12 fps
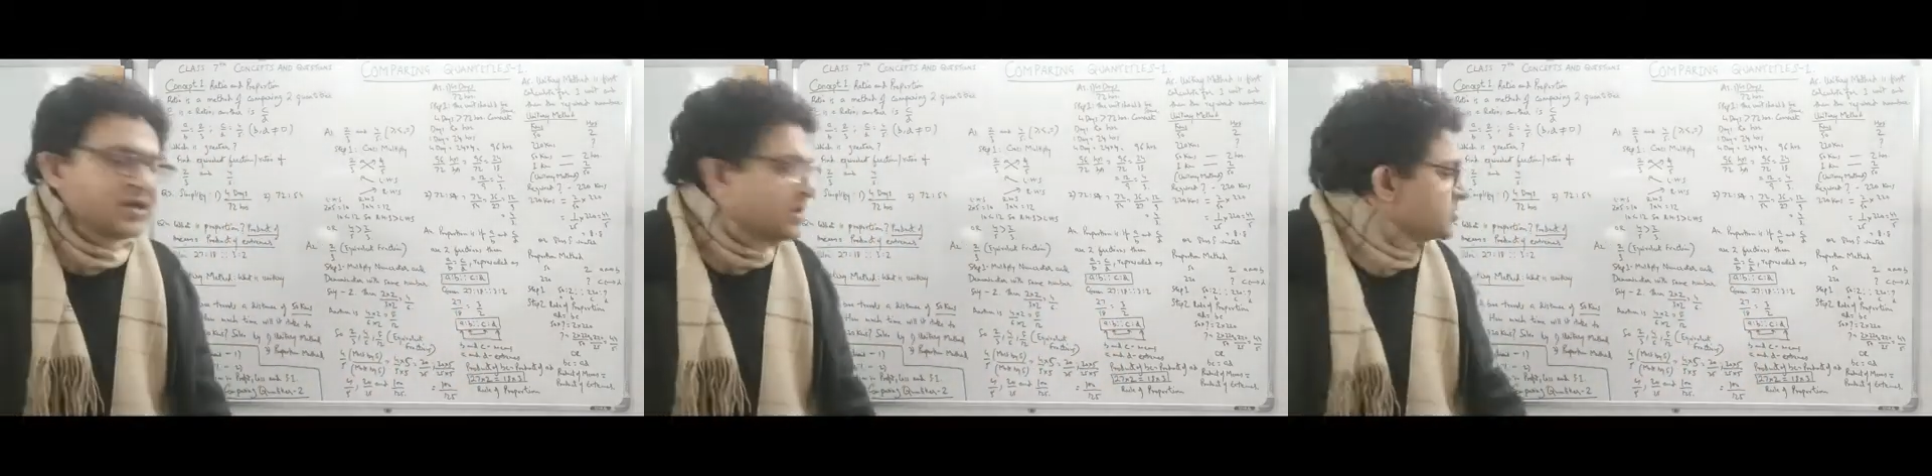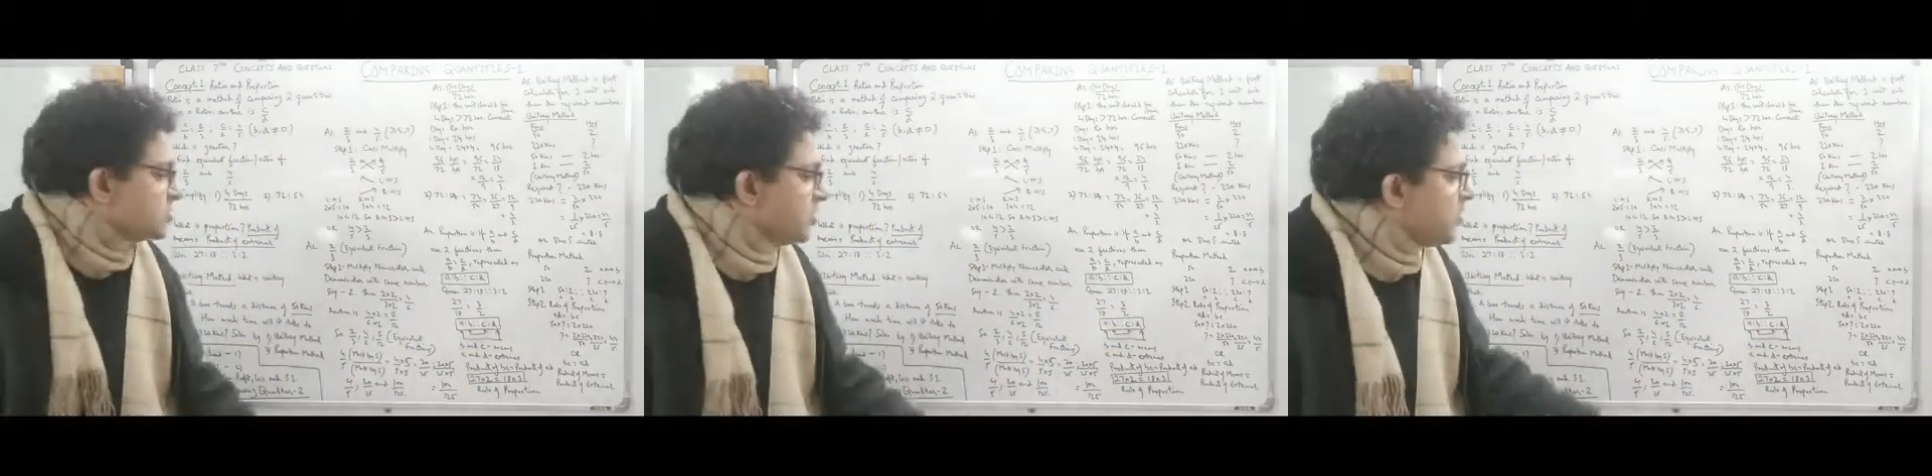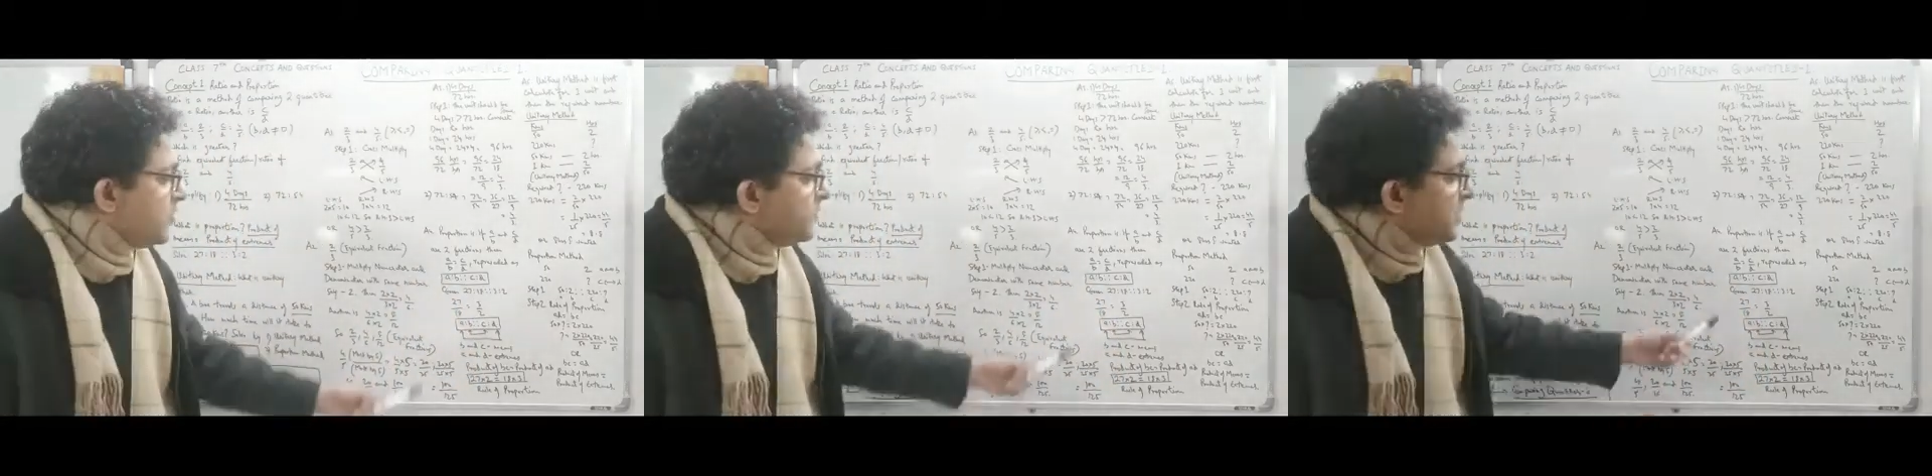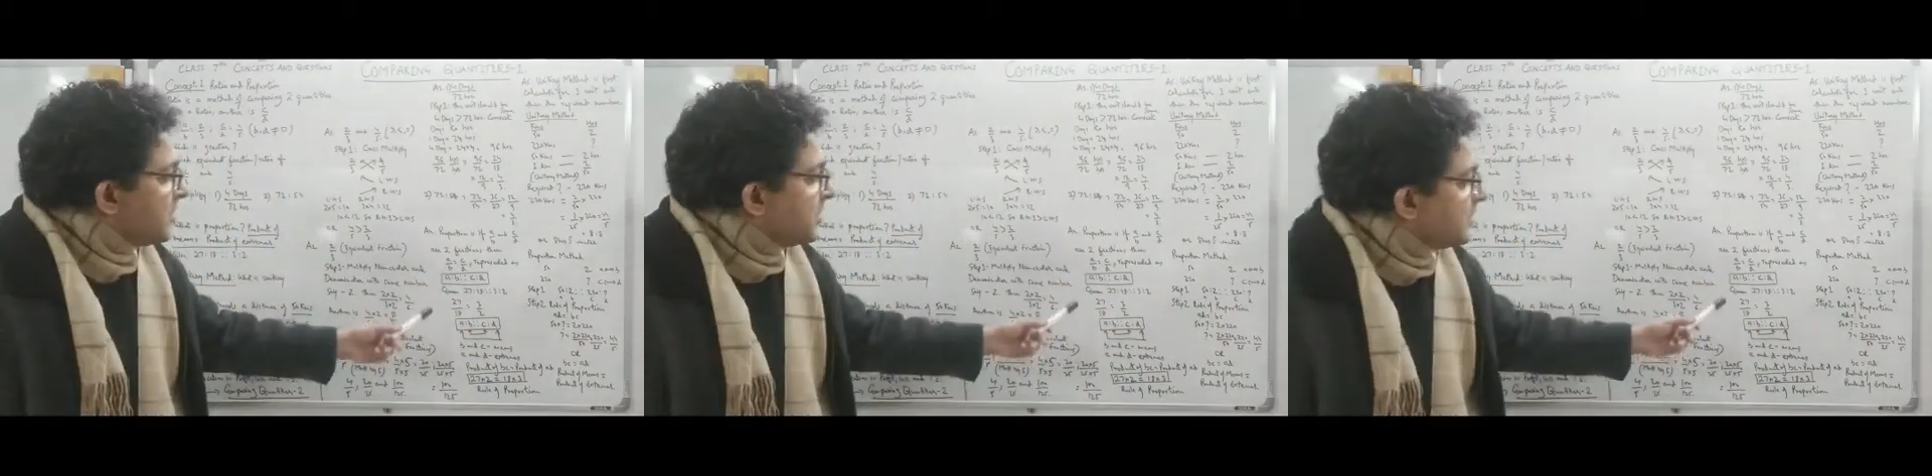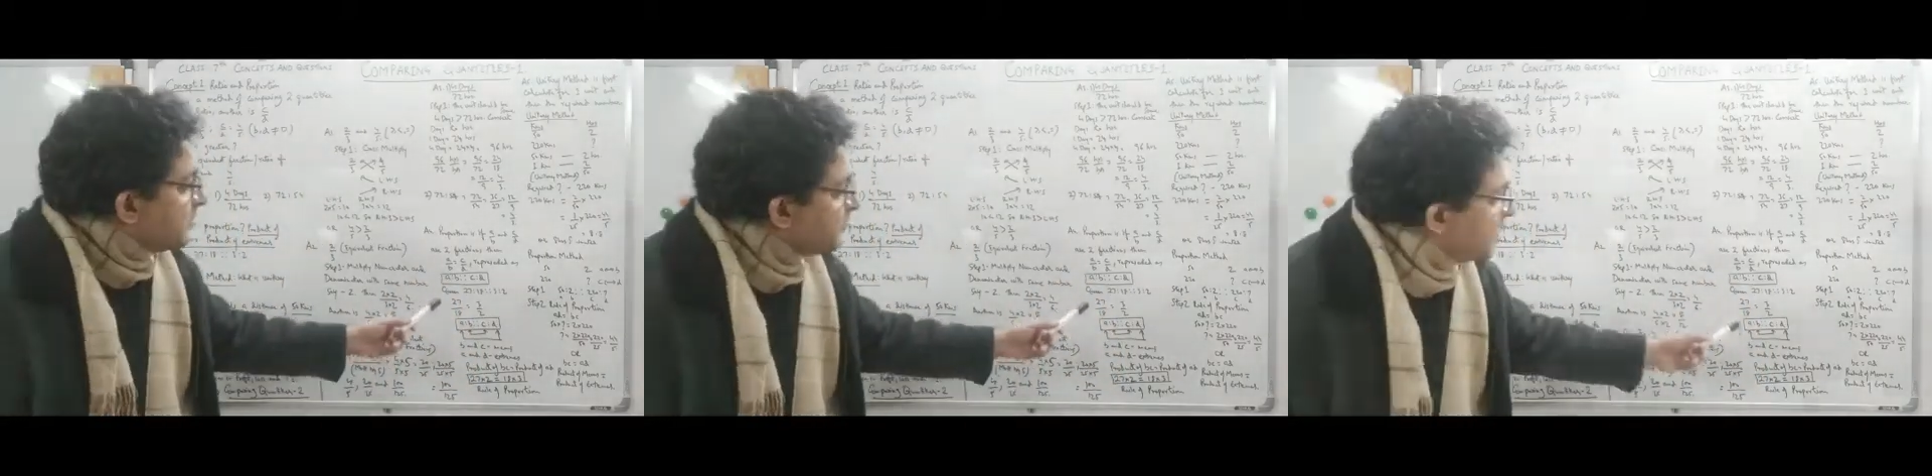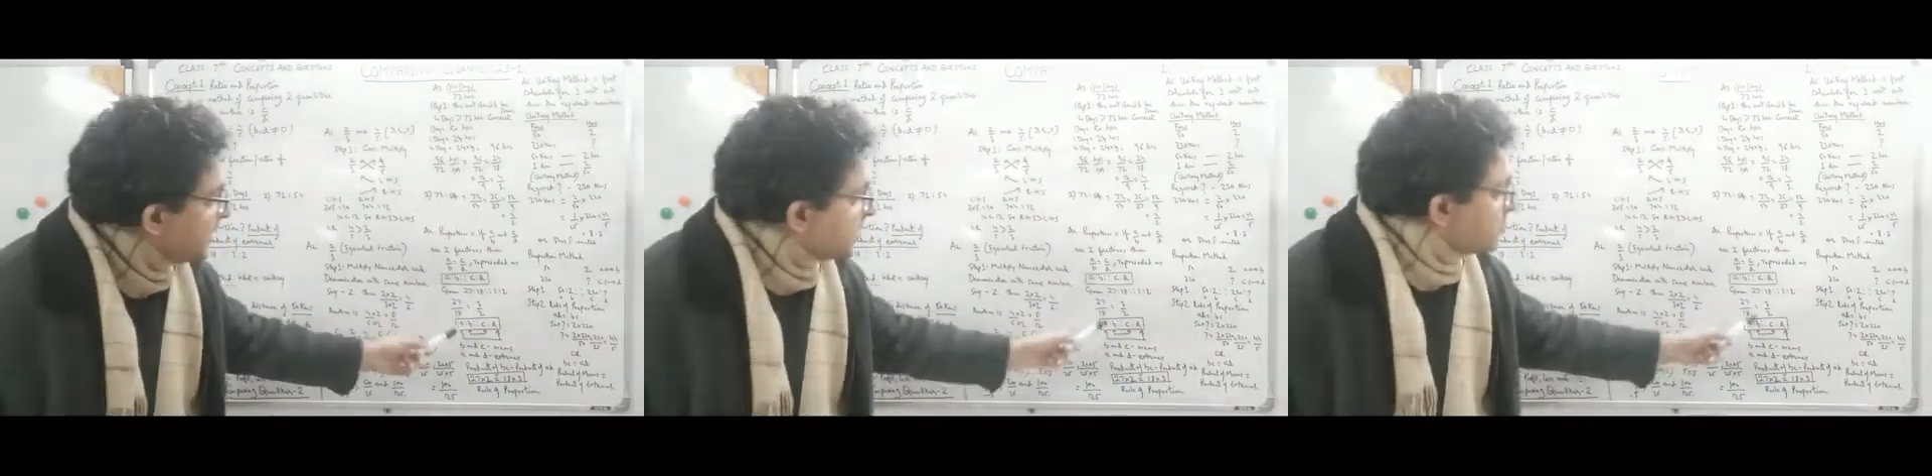So
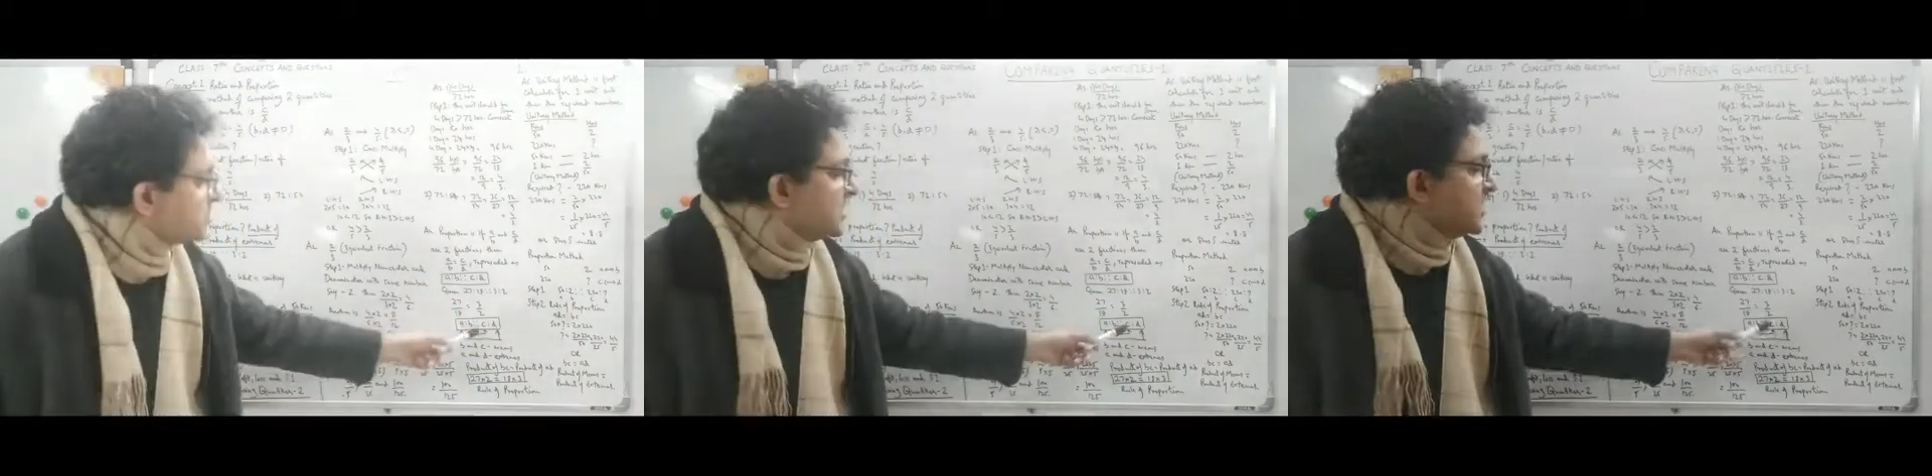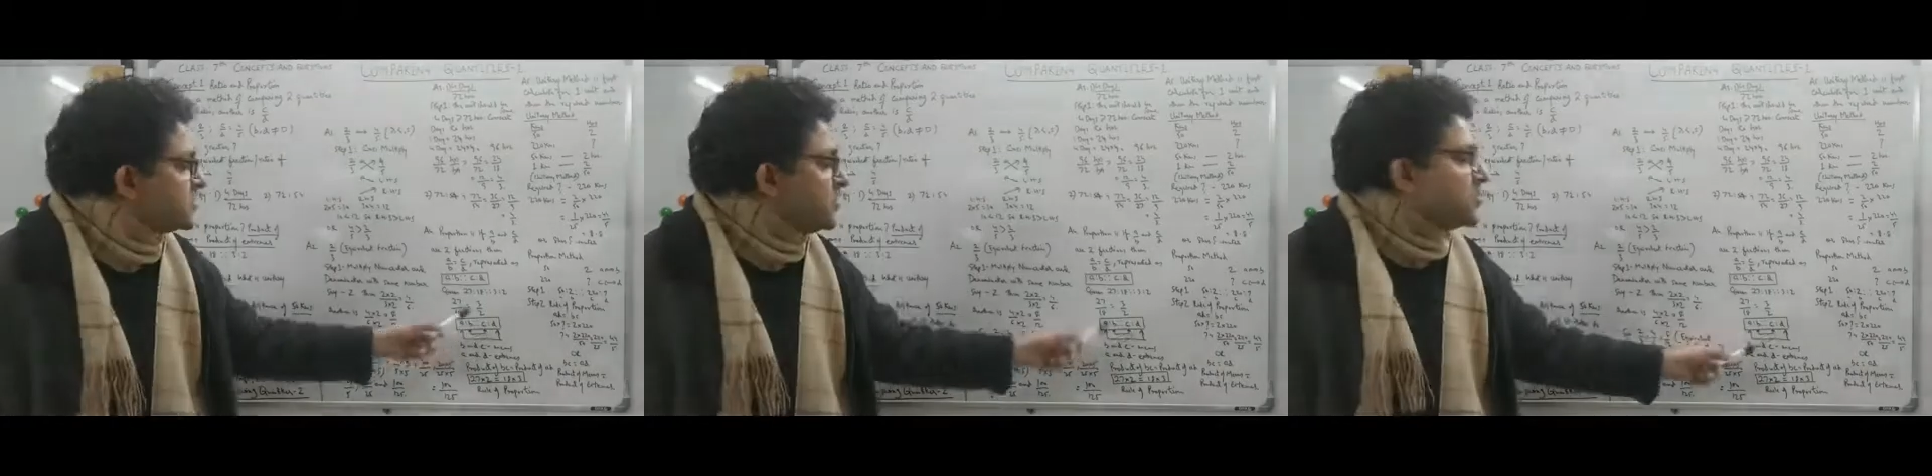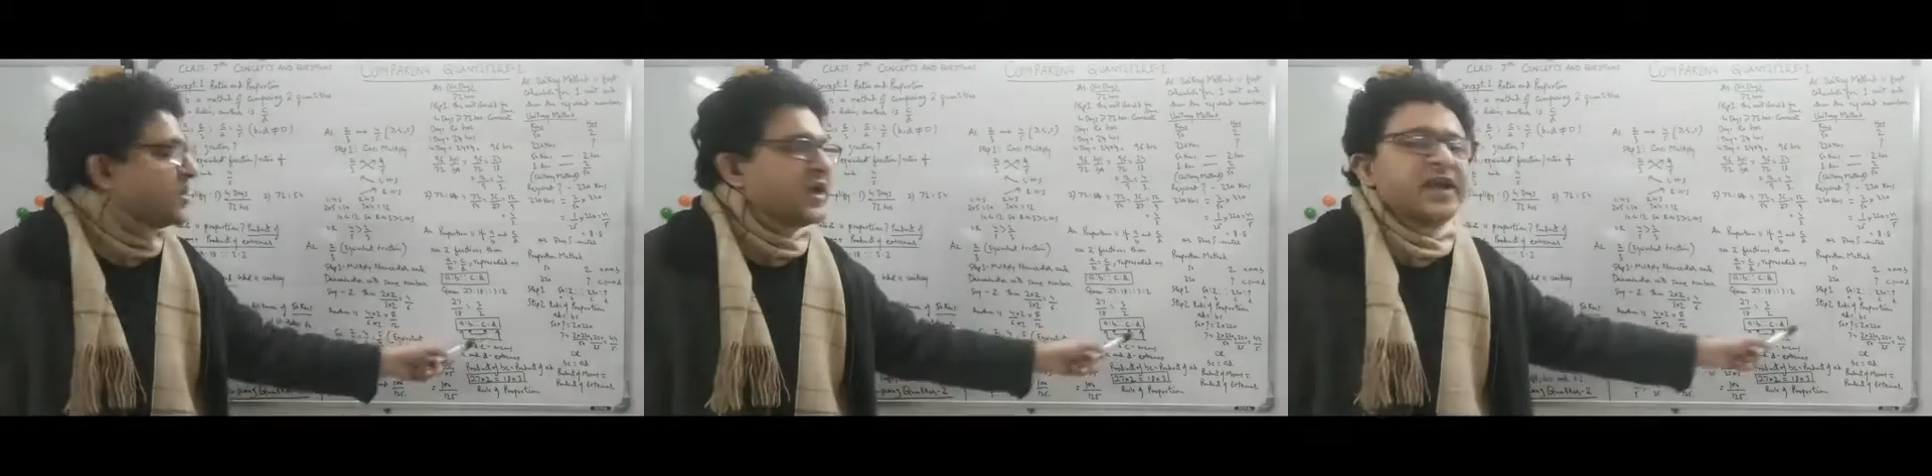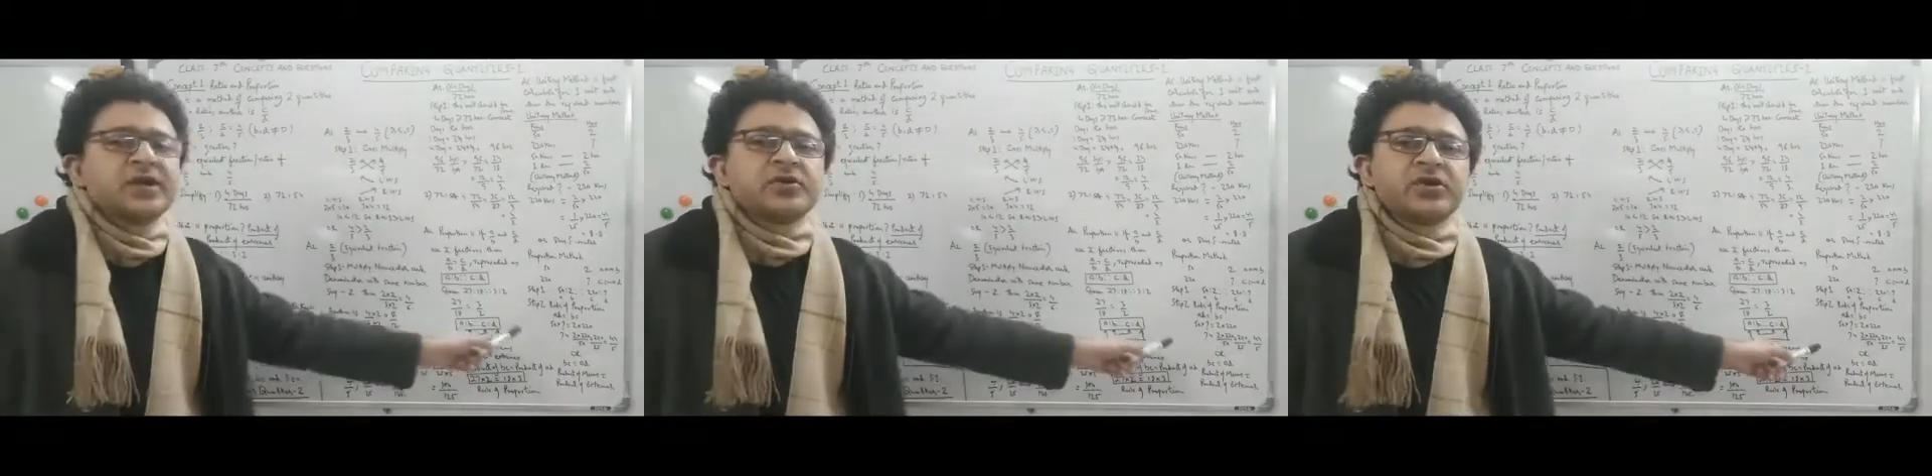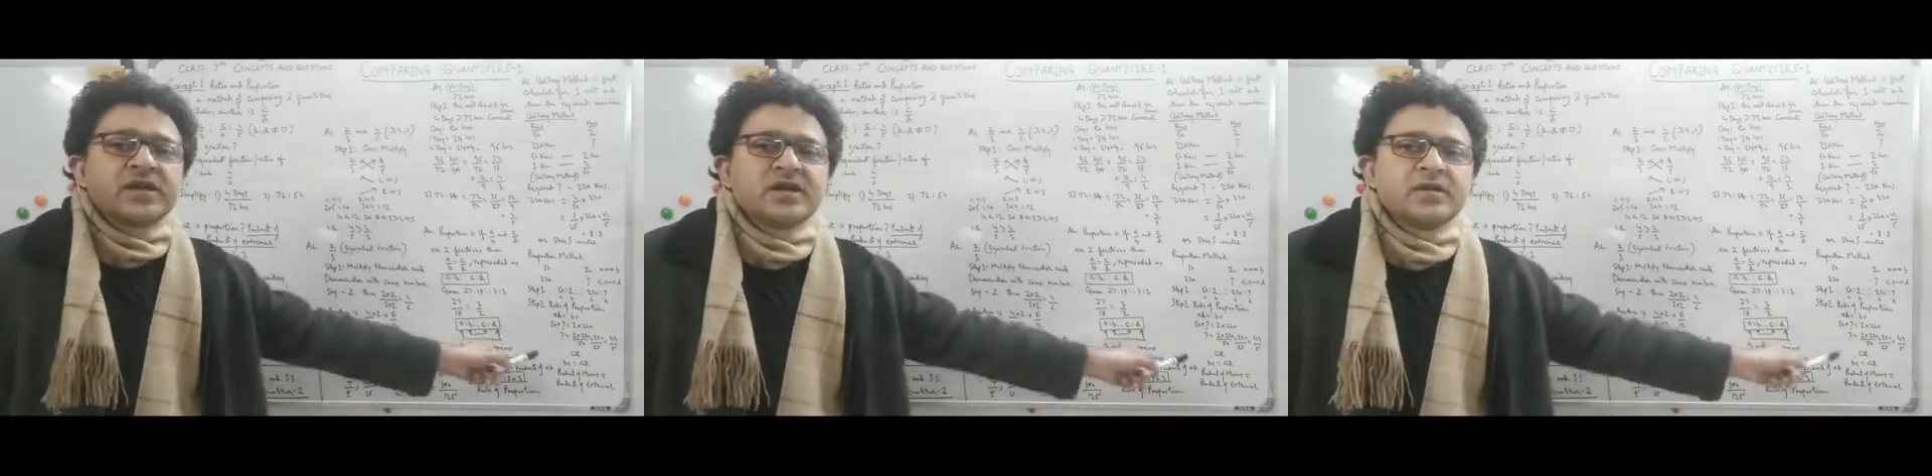B into C is equal to A into D.